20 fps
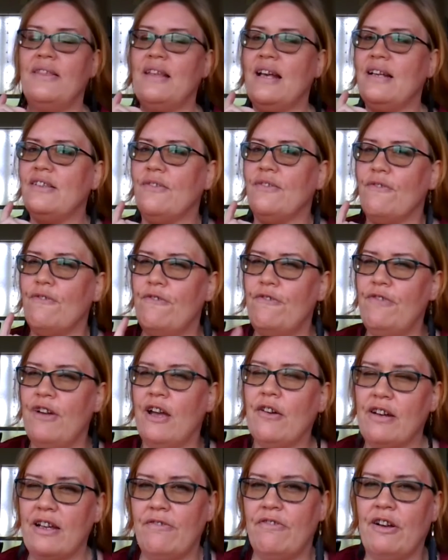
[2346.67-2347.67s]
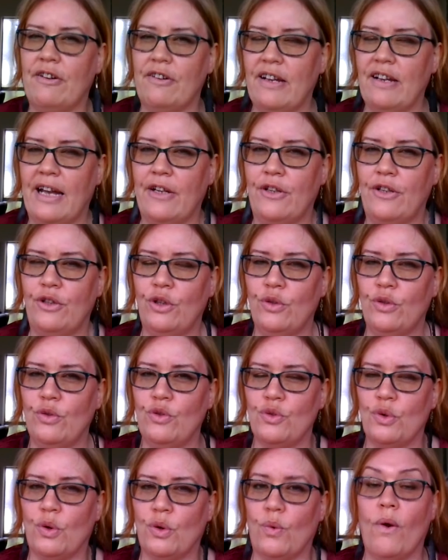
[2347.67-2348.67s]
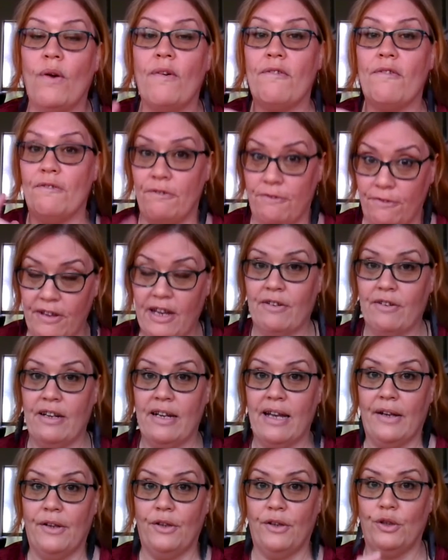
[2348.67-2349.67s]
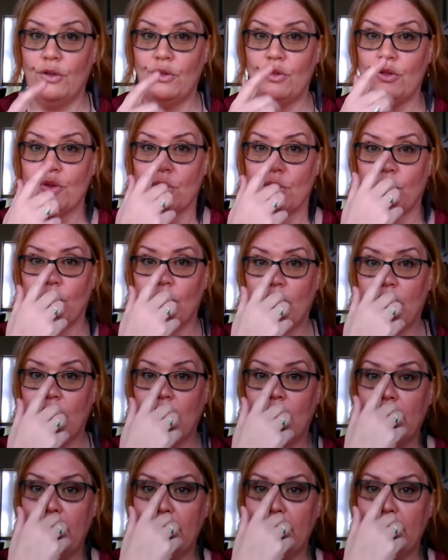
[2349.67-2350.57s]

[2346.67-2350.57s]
And that's very, very unusual, very unusual.